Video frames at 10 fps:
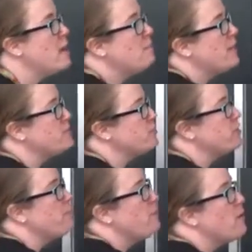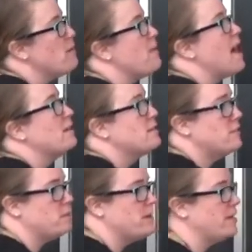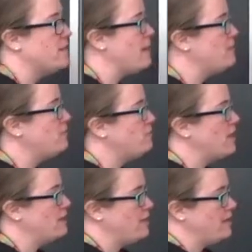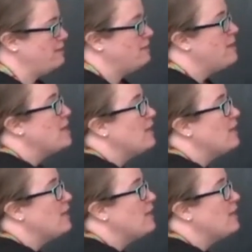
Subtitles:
But I drew the Bohr model so that we could demonstrate this.